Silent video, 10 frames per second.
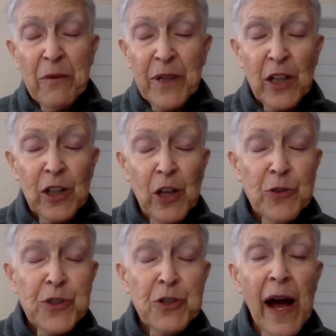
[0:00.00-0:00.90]
want to
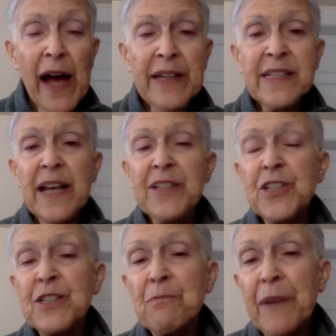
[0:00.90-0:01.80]
close your eyes and
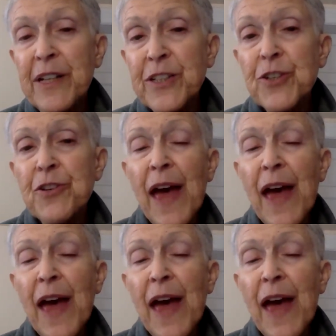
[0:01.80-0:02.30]
just picture